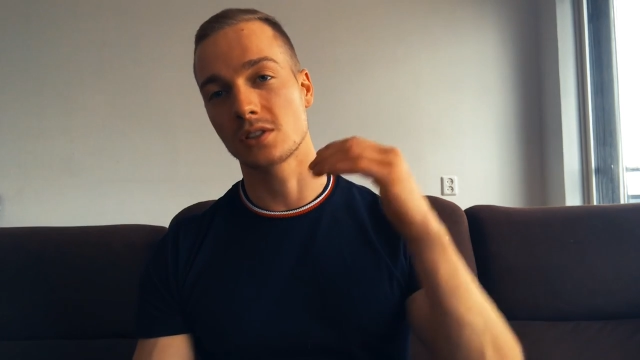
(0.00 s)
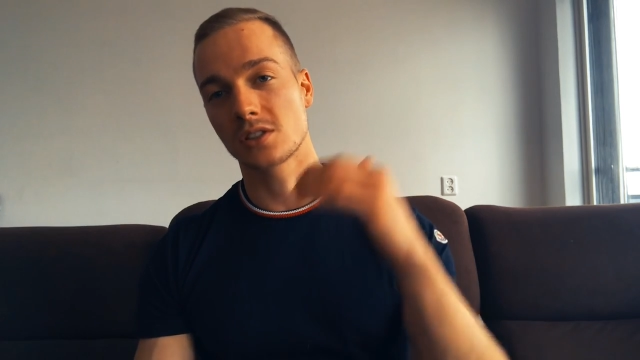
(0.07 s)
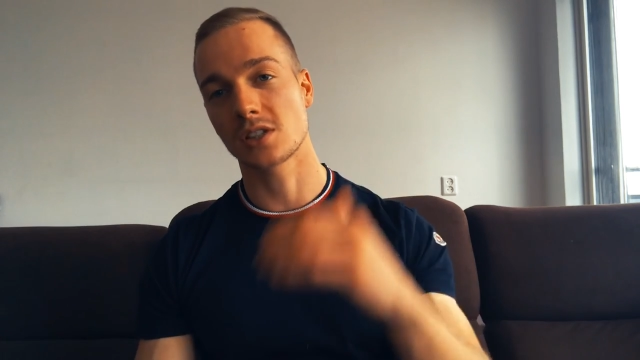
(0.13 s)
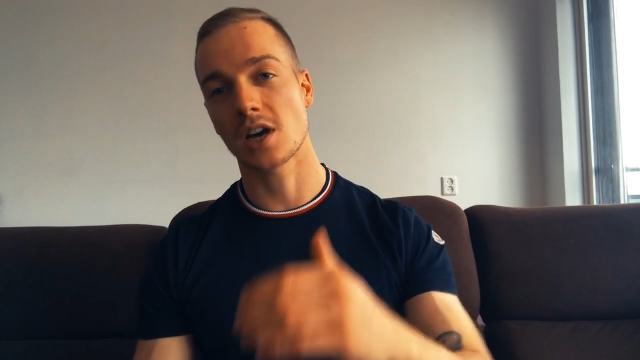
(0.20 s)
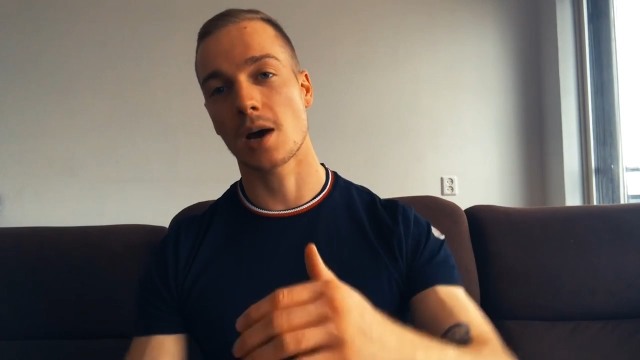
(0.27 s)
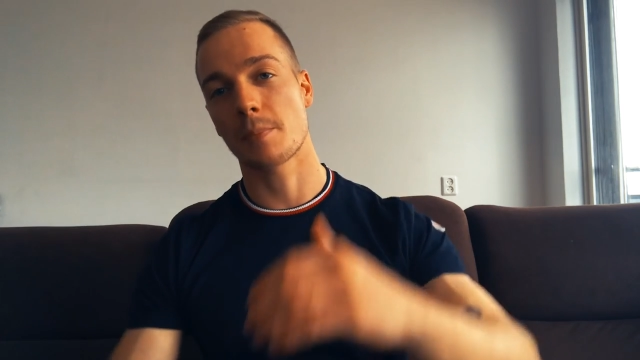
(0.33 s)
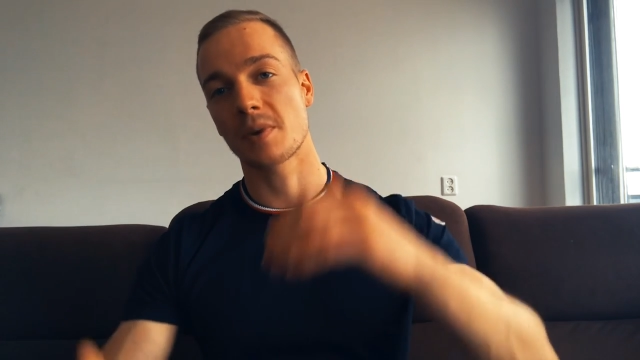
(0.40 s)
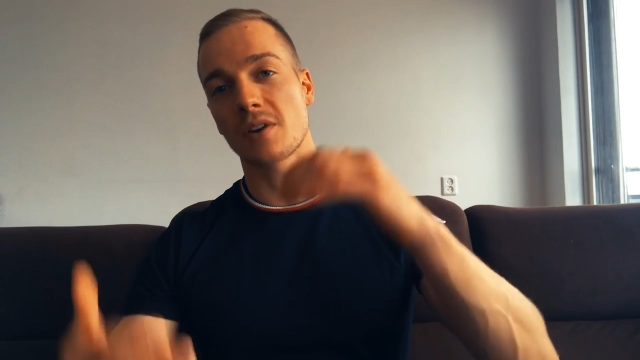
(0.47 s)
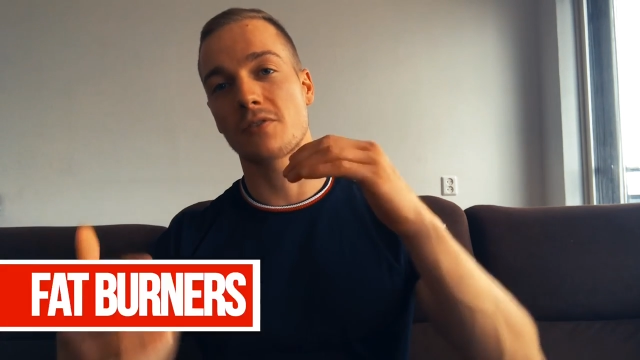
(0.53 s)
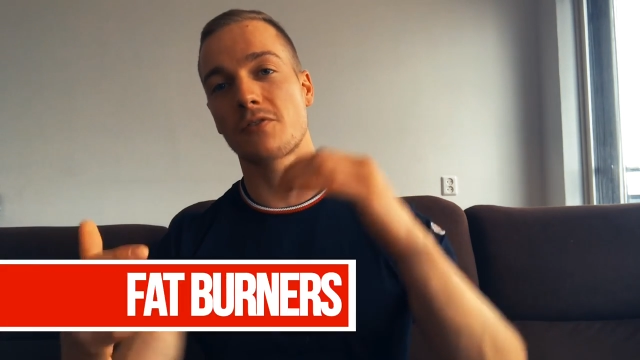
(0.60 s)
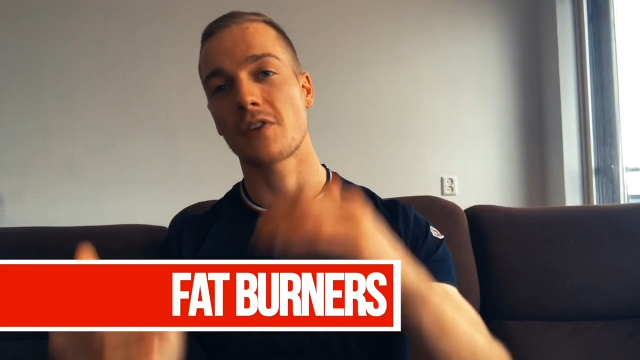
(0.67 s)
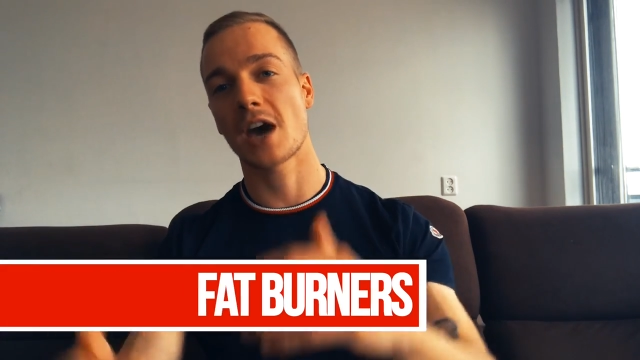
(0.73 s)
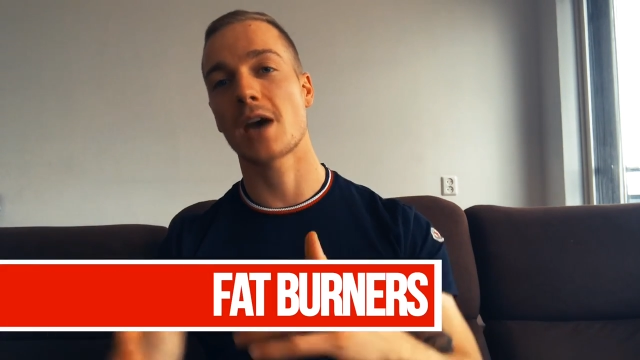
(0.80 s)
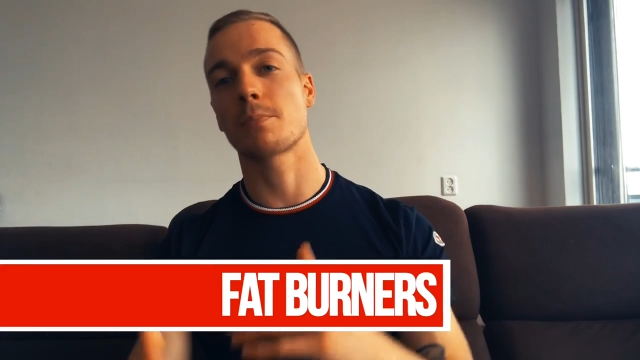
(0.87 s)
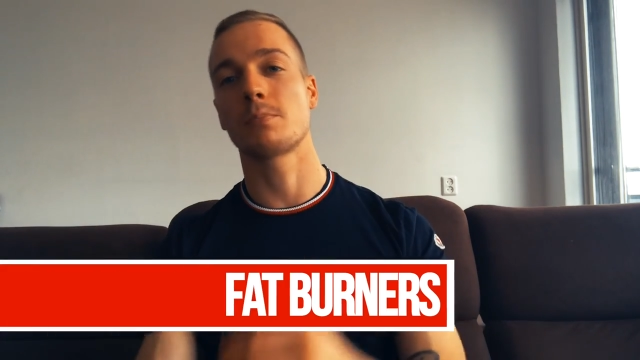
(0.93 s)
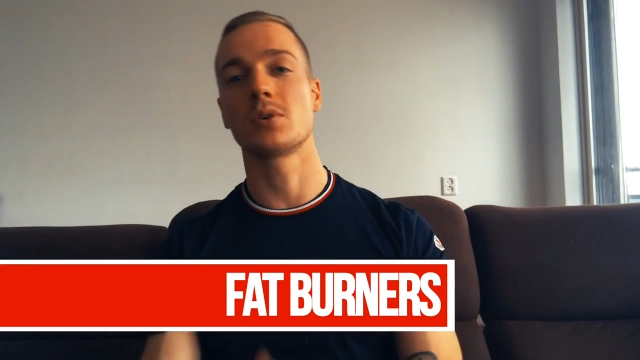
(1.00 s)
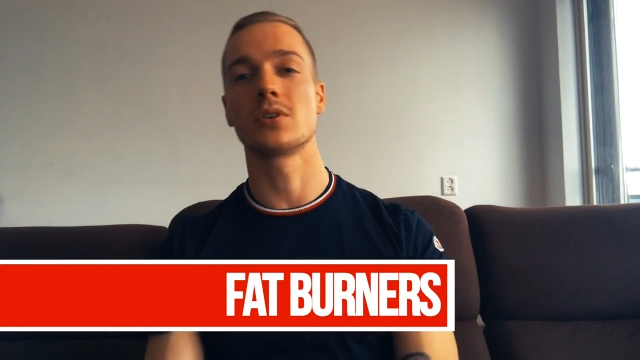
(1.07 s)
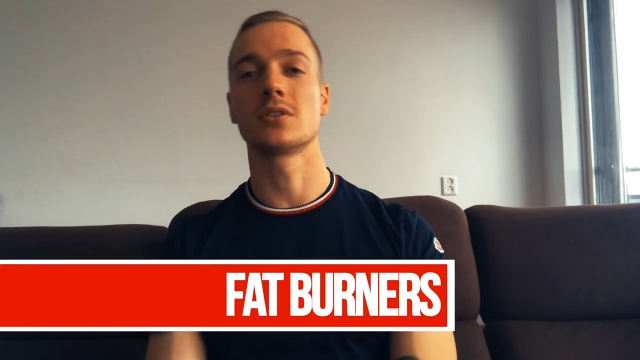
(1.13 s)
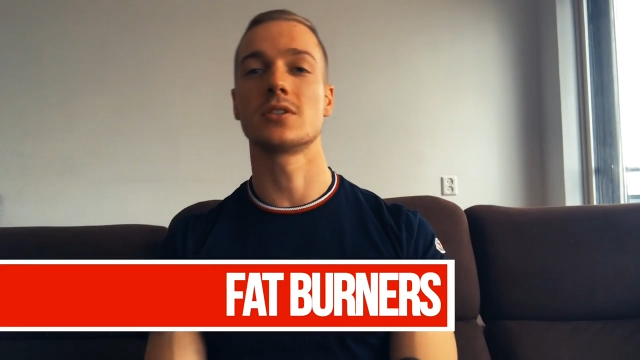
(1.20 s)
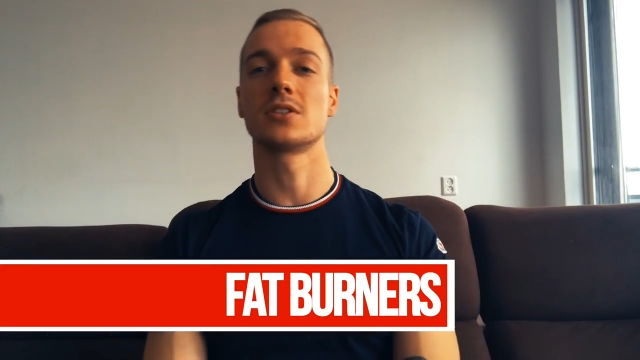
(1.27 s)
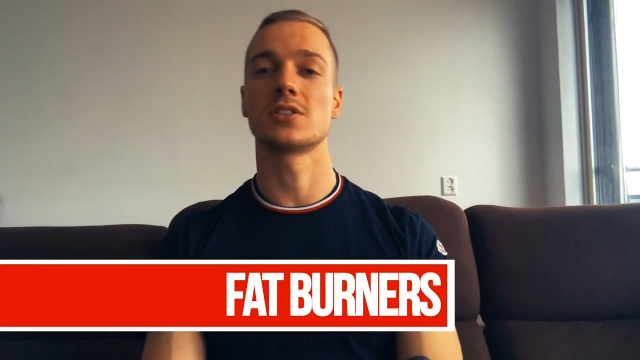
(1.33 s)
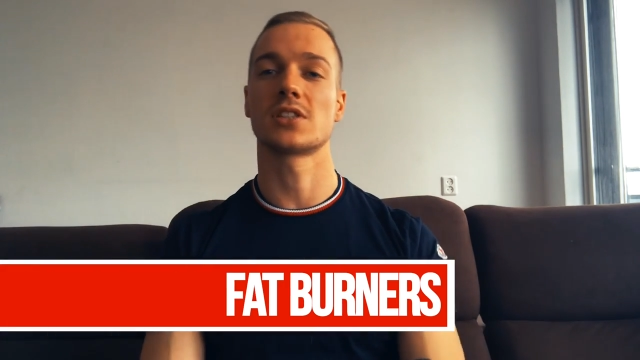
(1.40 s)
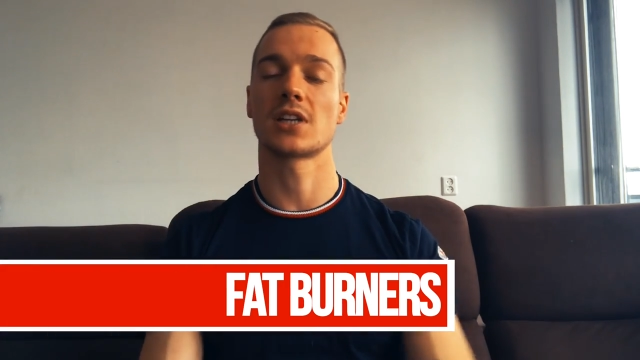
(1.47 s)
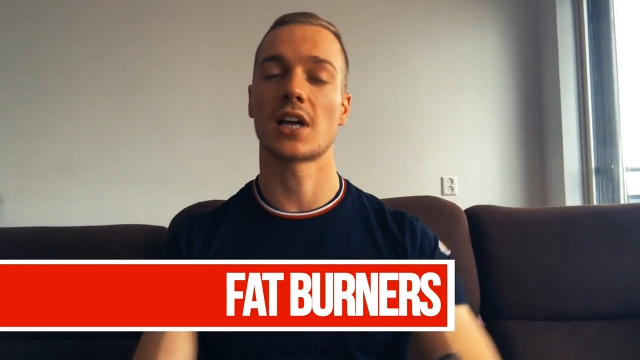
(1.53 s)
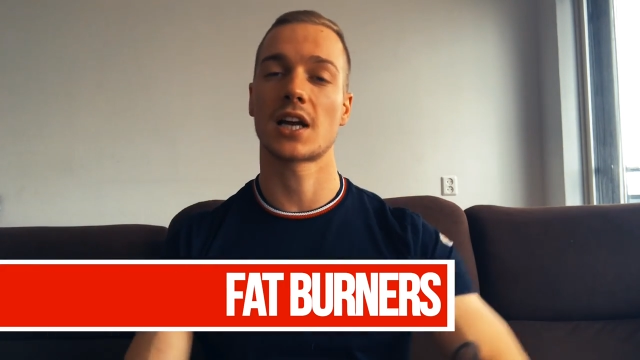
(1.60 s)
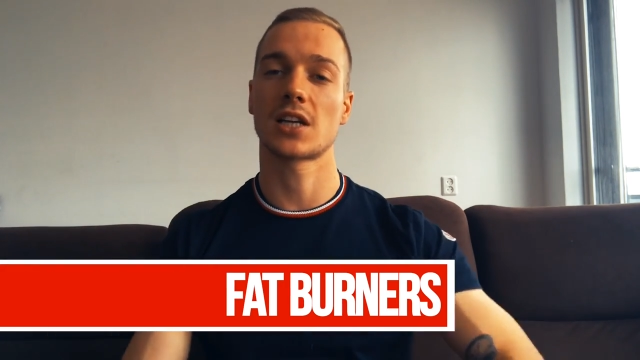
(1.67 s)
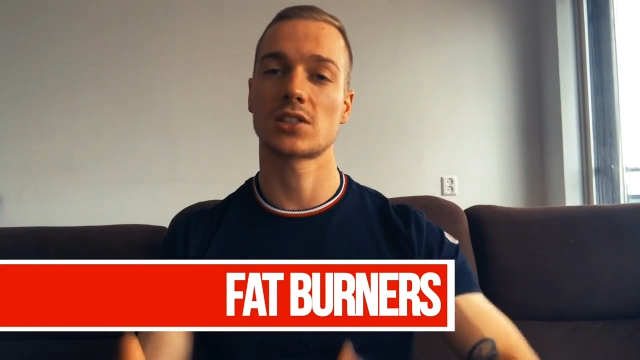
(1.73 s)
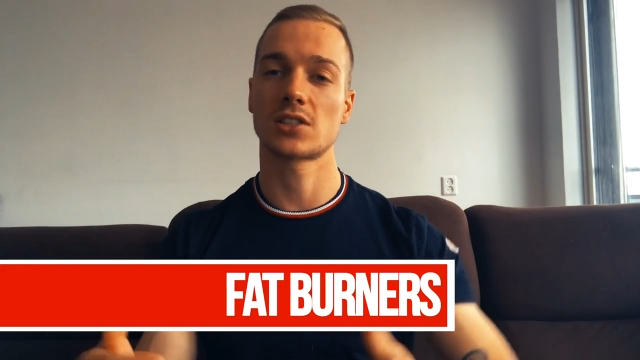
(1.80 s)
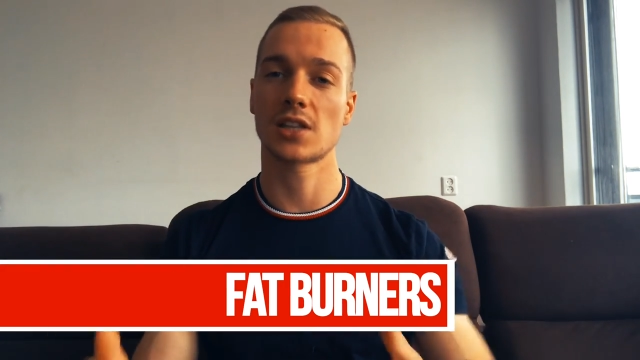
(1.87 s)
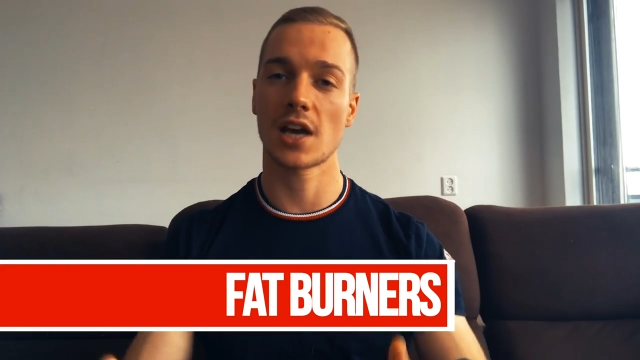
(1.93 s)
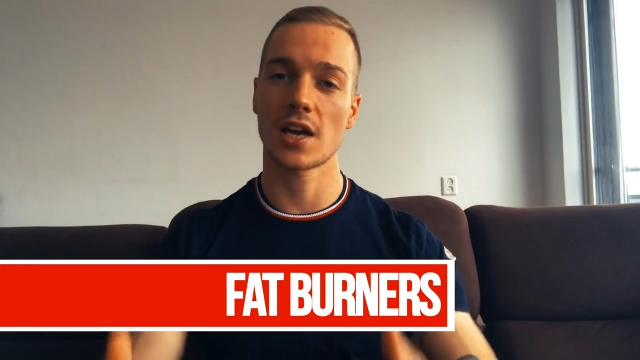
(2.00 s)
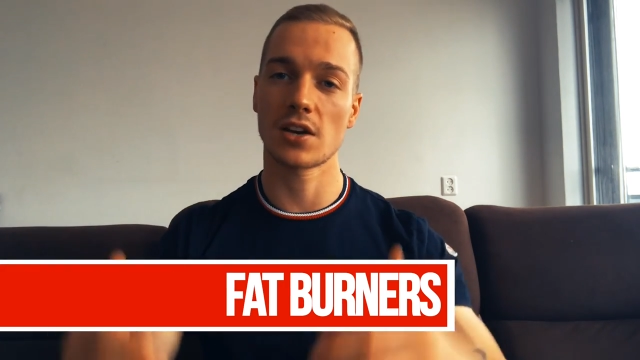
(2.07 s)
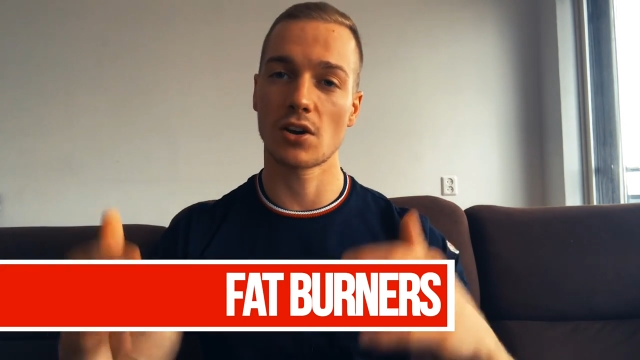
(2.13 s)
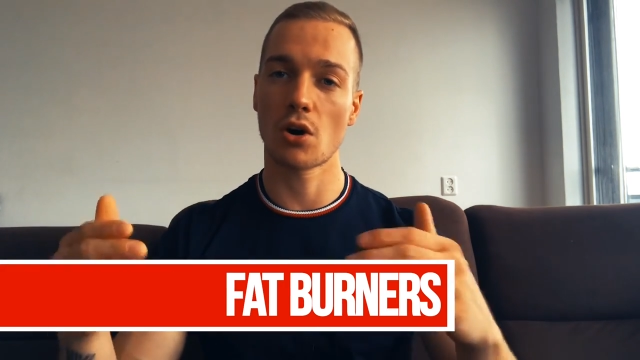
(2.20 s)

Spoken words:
the topic fat burners and like I said,